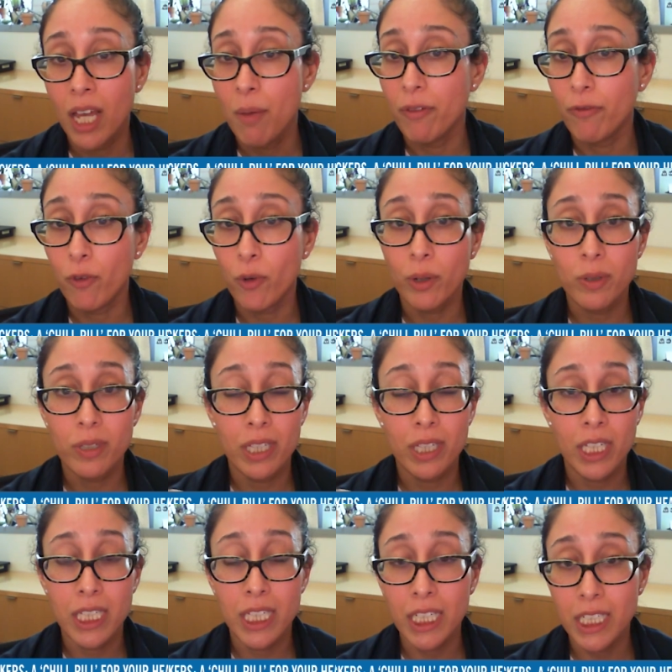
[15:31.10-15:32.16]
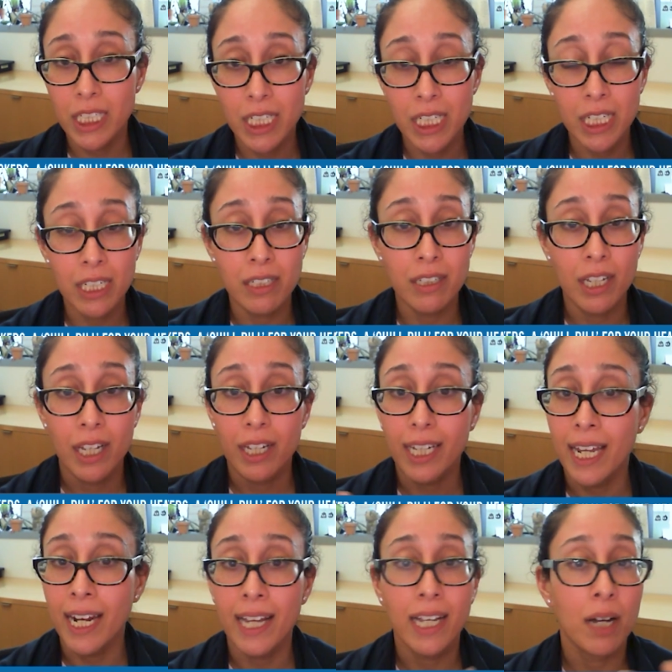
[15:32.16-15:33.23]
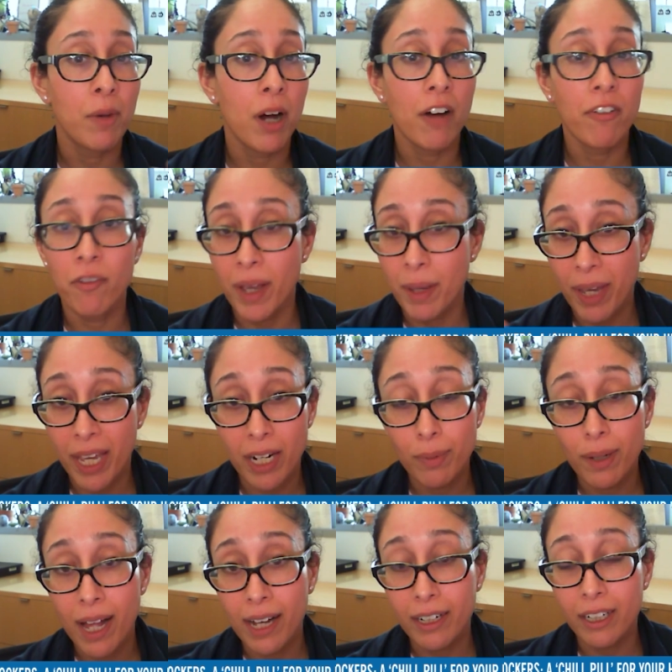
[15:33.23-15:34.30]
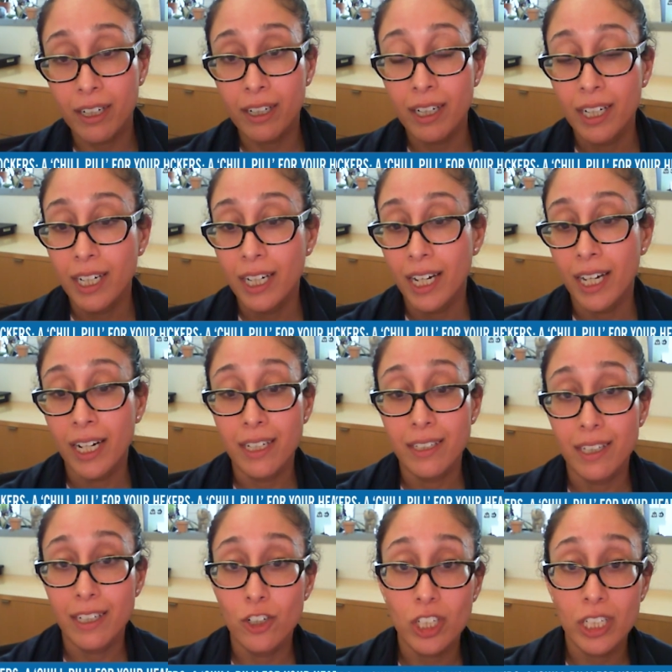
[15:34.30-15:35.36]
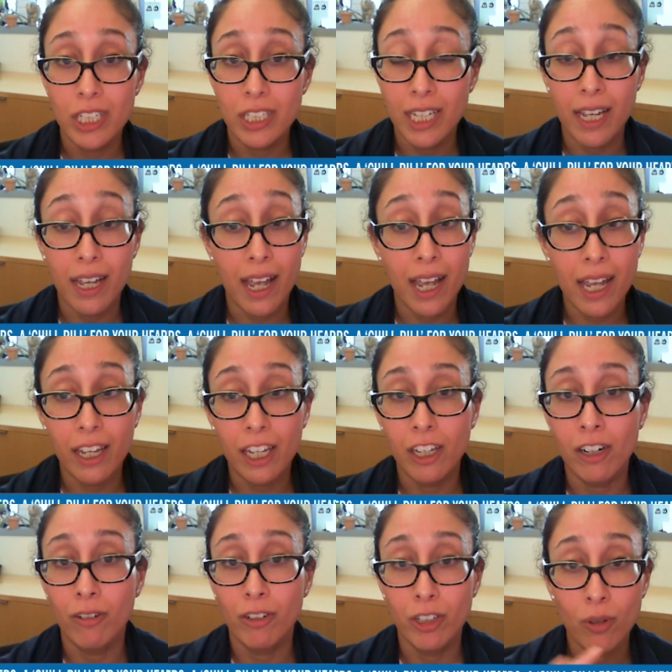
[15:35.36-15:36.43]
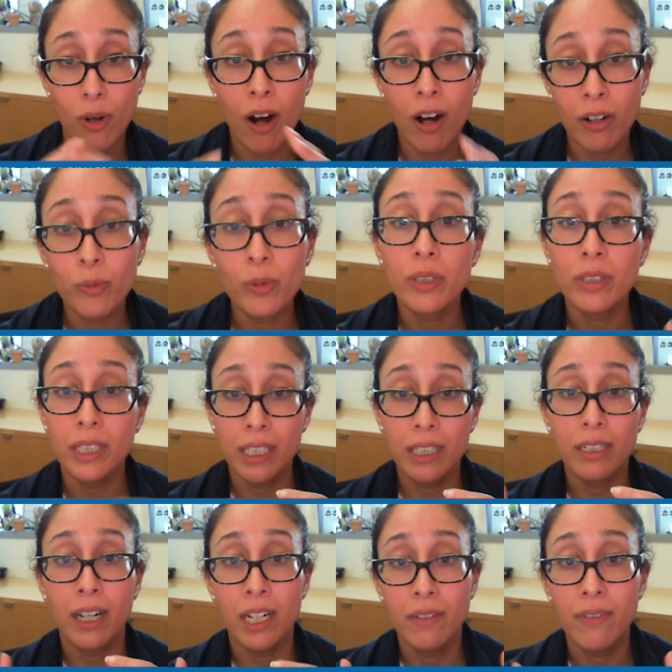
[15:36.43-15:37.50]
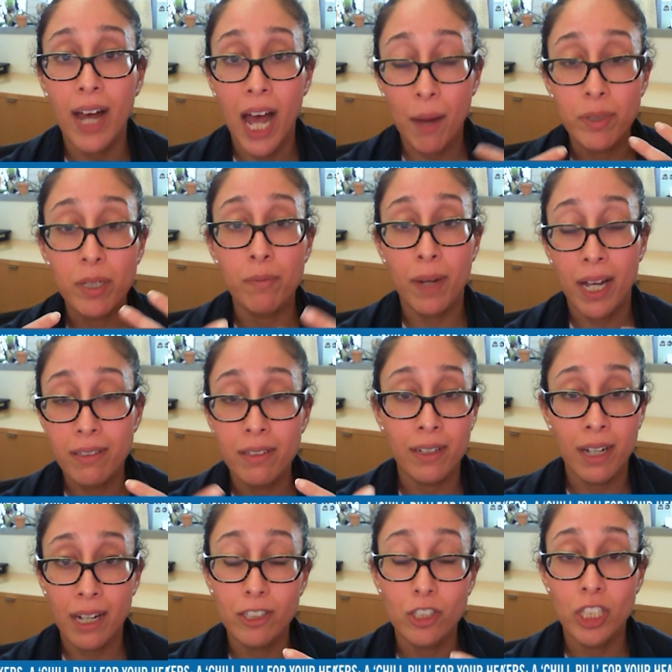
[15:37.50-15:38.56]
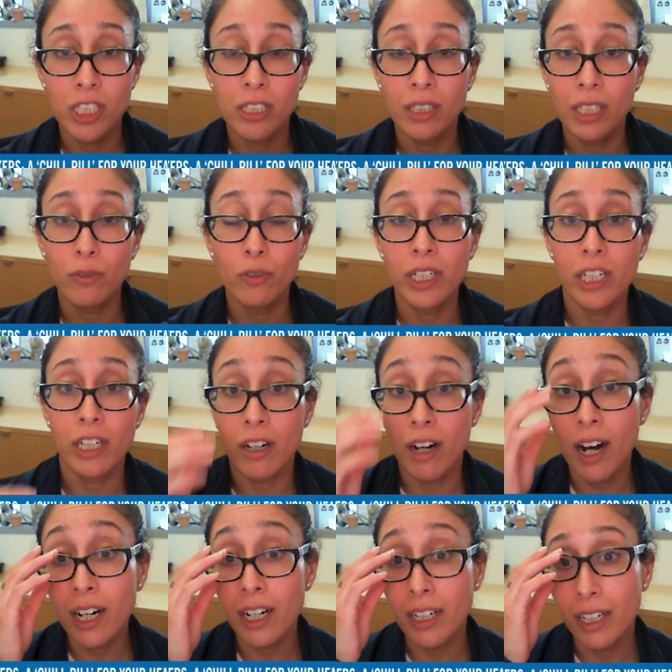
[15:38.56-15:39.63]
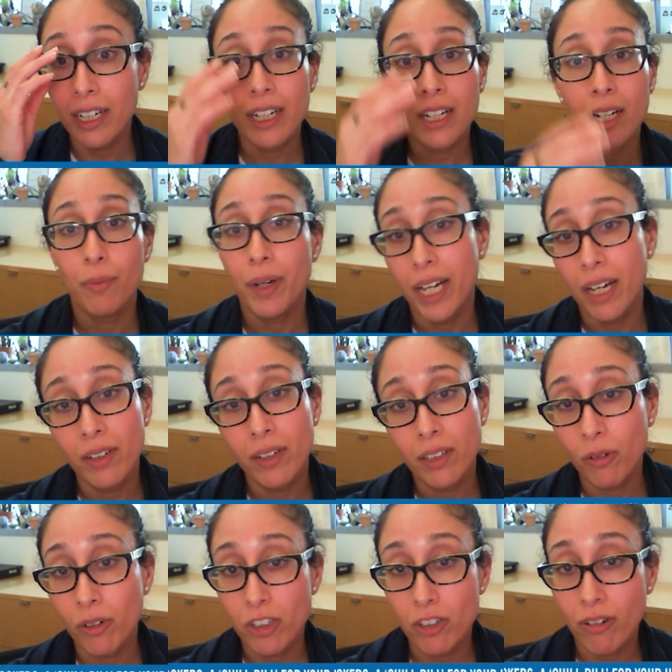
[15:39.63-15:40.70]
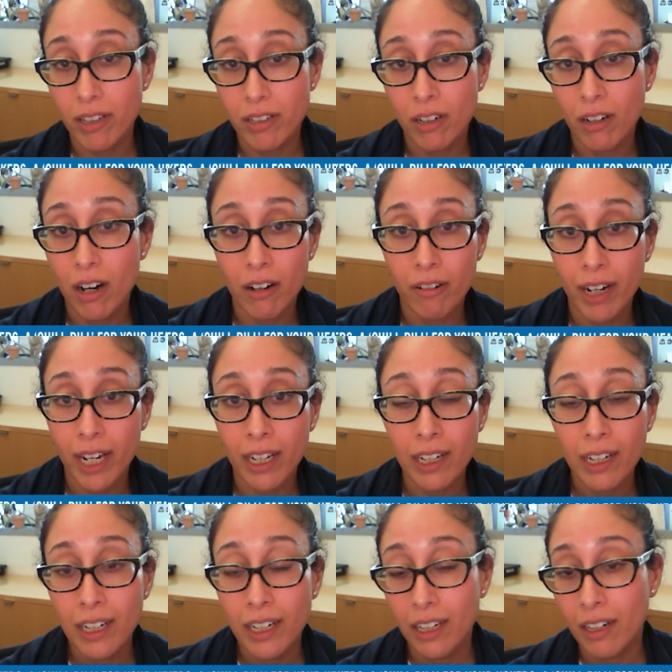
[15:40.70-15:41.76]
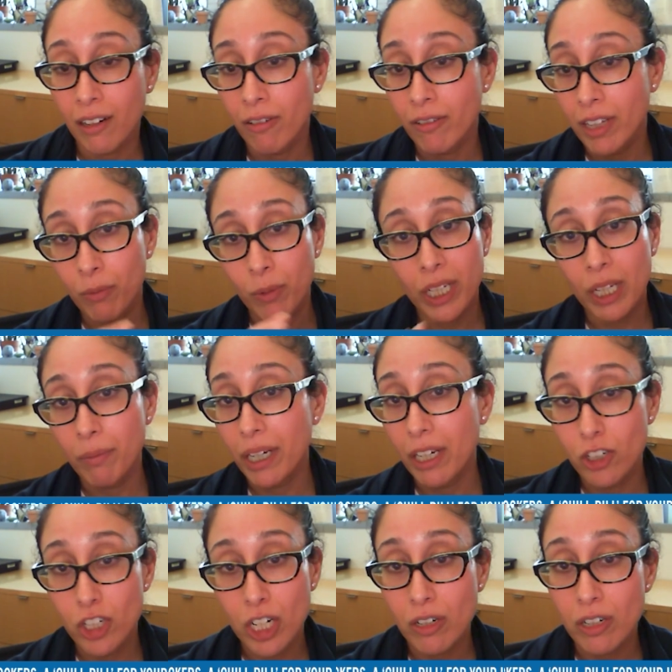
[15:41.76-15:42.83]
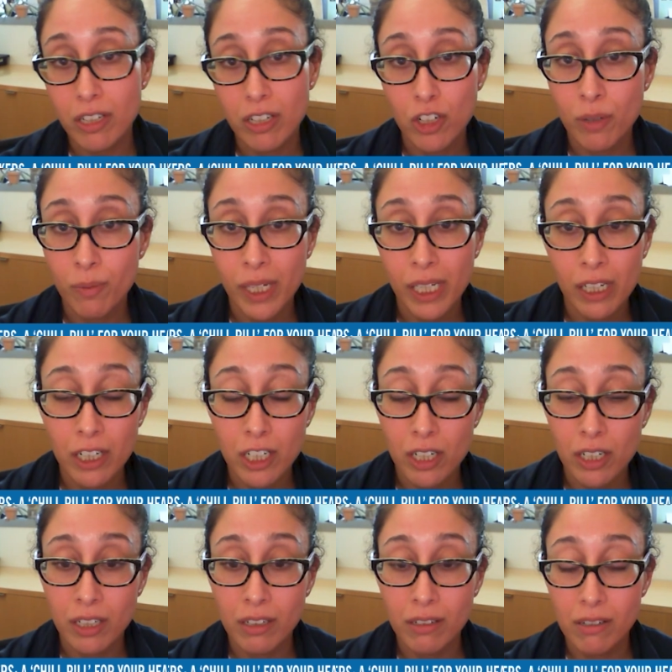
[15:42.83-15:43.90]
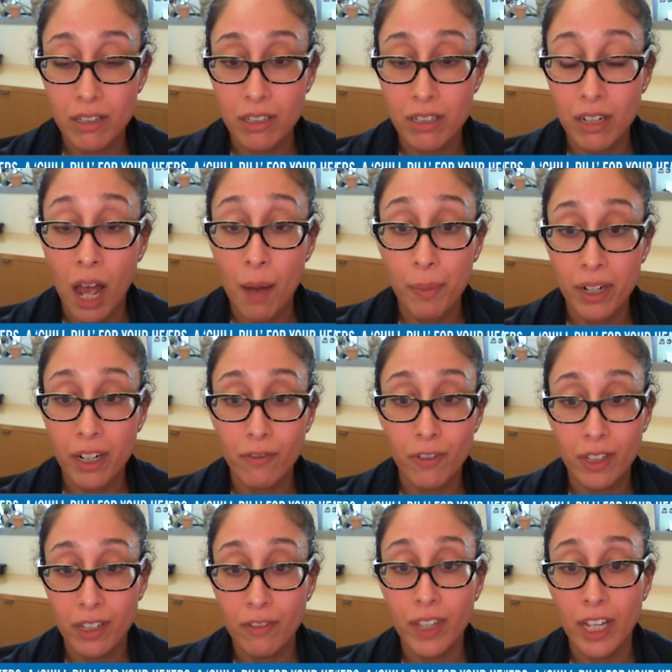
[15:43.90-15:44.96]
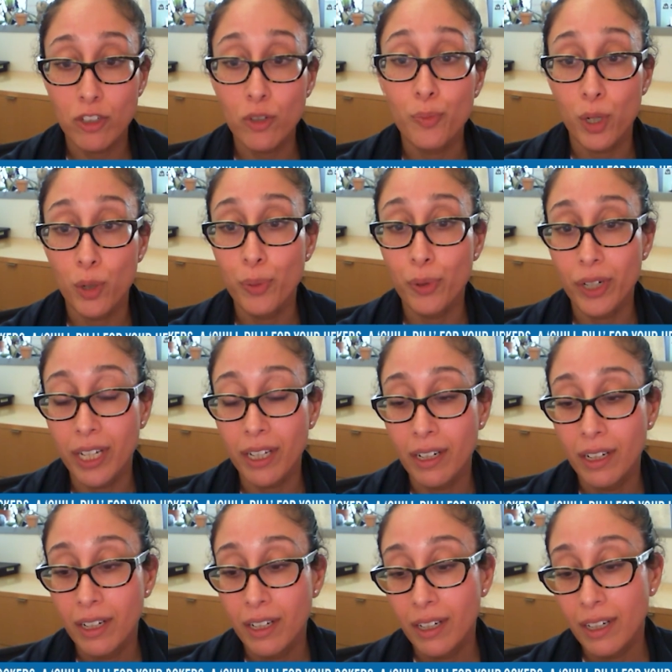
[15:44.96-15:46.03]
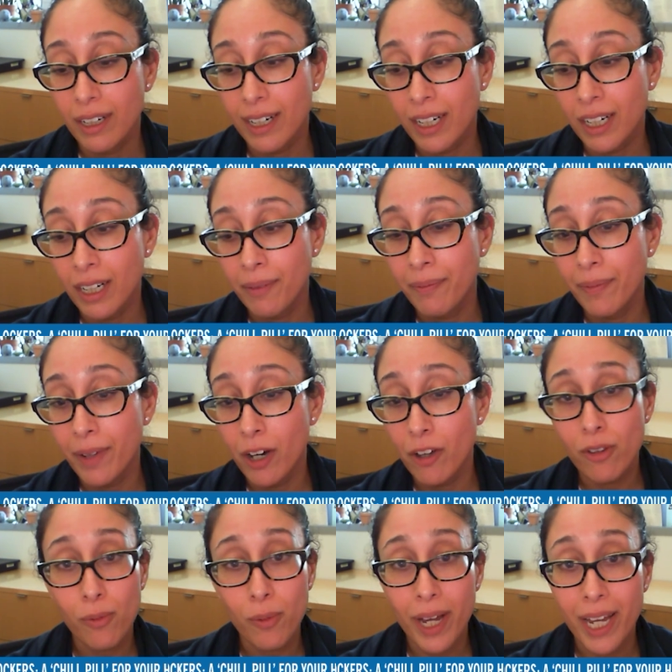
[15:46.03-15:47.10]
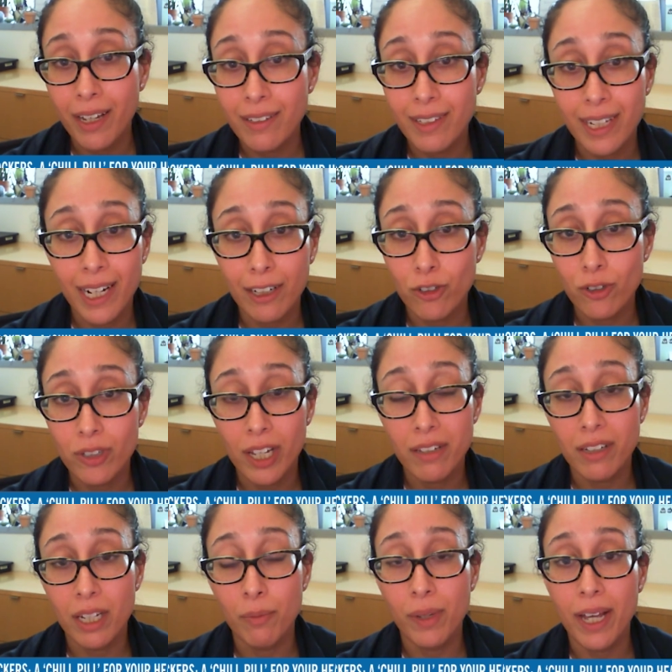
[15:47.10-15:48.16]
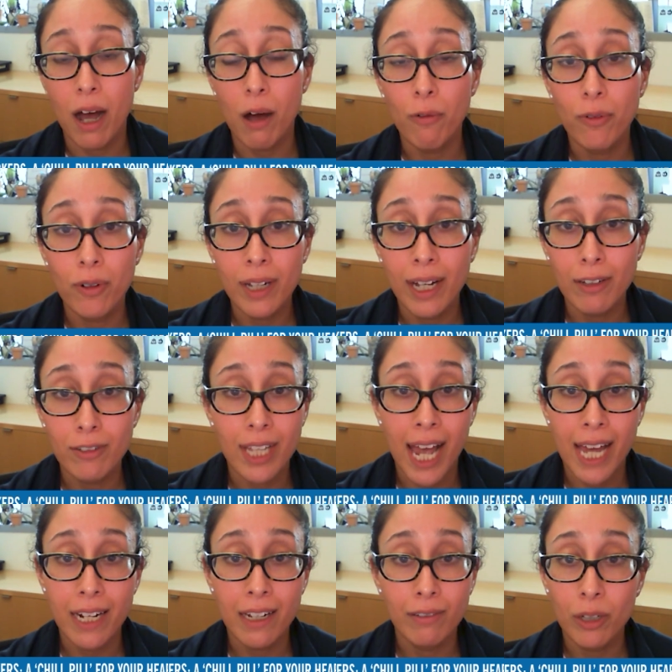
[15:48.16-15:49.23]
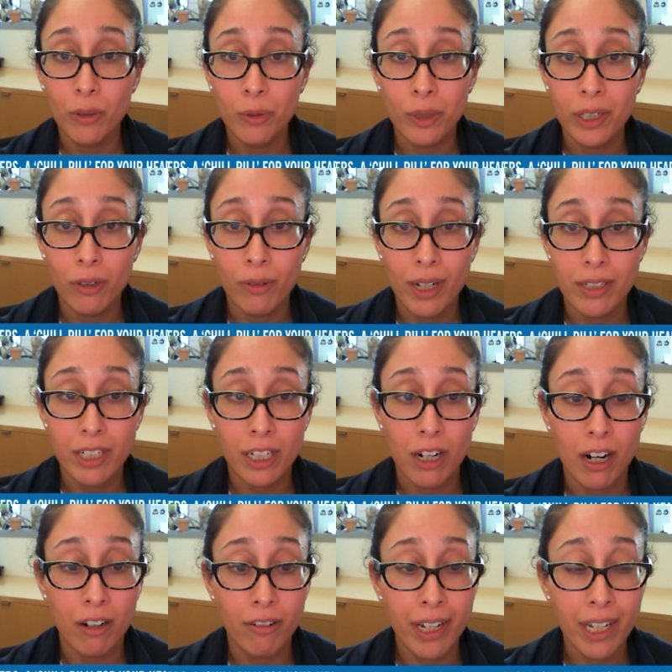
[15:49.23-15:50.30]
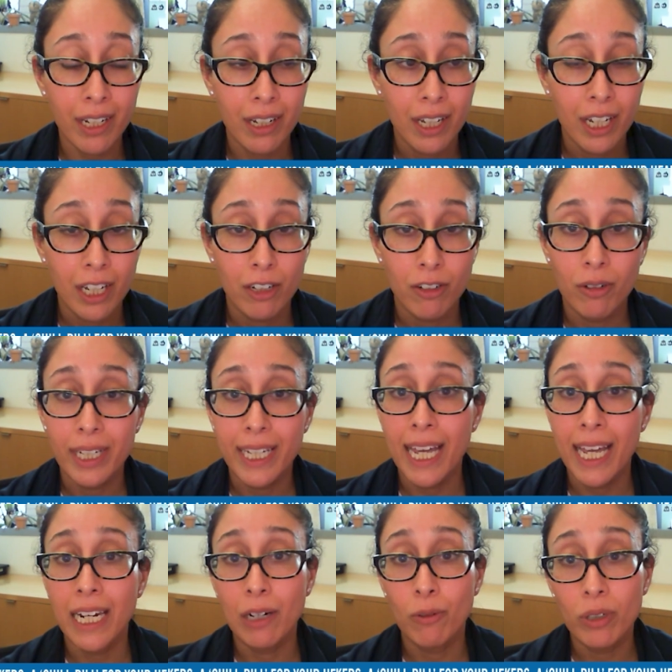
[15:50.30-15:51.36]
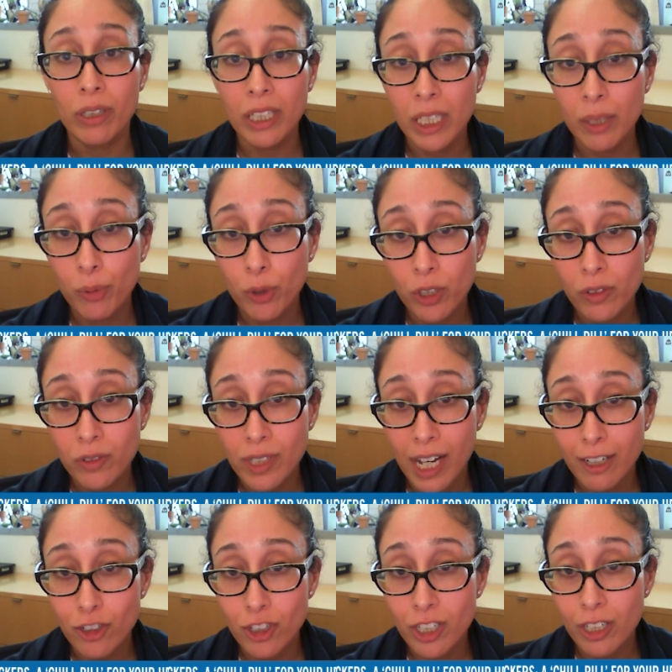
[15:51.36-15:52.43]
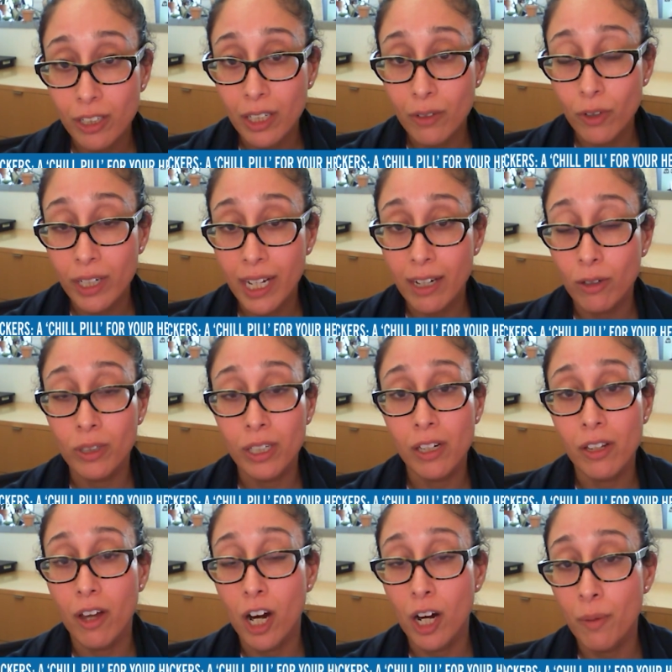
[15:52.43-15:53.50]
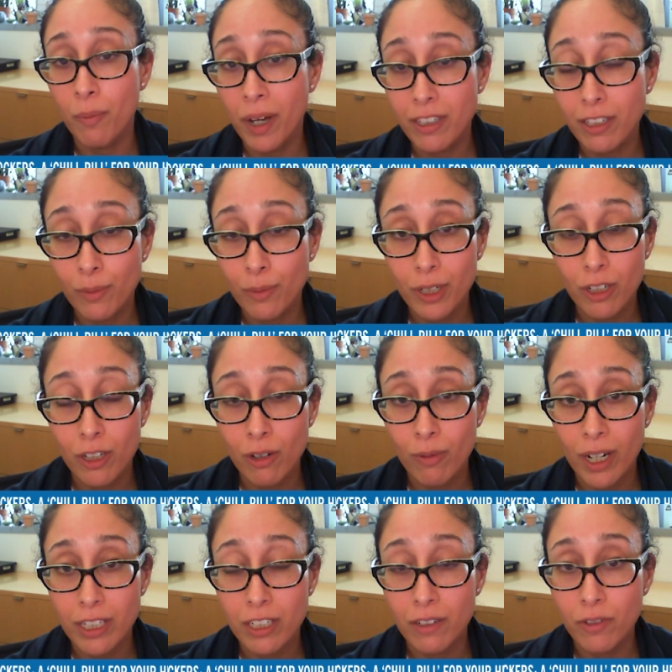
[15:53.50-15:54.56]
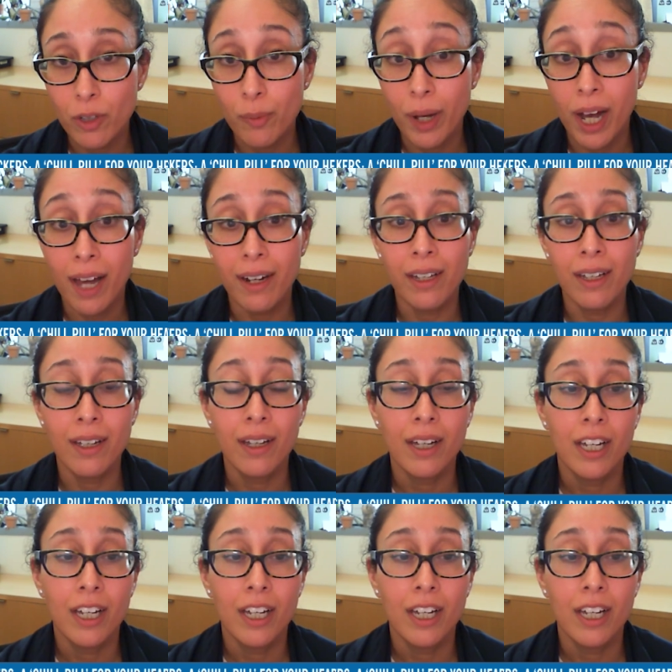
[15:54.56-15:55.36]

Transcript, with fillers: Before it was in the 60s. Can I come off of my beta blocker? And I essentially say, Hey, you know, you are really kind of optimizing oxygen delivery to your heart by having lowered your resting heart rate. You know, and then we can make a shared decision making to, to stop it if, if that's appropriate. Um, other ways that exercise can be helpful outside of lowering your resting heart rate. again, it really improves oxygen delivery not only to the heart muscle, but to the rest of your body.